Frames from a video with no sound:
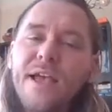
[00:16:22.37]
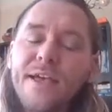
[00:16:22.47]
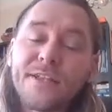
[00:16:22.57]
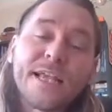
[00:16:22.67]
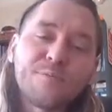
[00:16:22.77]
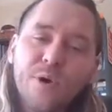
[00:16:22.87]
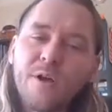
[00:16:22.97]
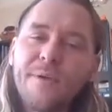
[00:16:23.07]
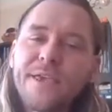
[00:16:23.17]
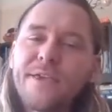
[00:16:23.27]
And the last point
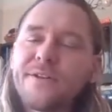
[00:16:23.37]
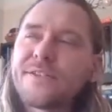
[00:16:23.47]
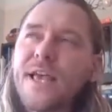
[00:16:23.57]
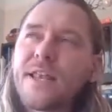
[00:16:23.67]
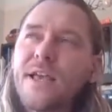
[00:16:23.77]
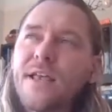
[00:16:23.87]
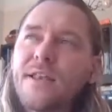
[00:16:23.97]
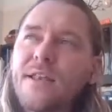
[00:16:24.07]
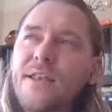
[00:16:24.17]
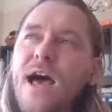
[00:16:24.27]
I'll make here is that
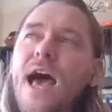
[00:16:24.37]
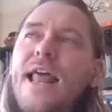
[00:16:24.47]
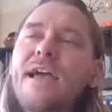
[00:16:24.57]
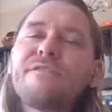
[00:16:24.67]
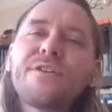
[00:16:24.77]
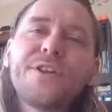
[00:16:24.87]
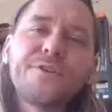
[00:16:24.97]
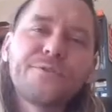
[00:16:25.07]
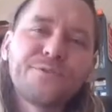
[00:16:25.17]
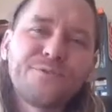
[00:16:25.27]
not every
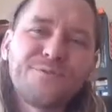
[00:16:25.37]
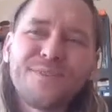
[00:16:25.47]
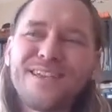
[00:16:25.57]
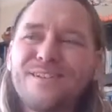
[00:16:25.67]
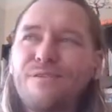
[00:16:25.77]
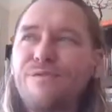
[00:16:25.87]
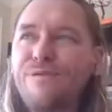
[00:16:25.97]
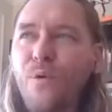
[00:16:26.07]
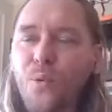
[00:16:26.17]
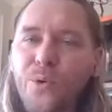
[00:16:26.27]
newsroom can
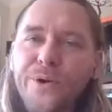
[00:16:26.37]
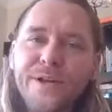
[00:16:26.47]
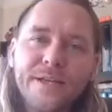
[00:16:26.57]
afford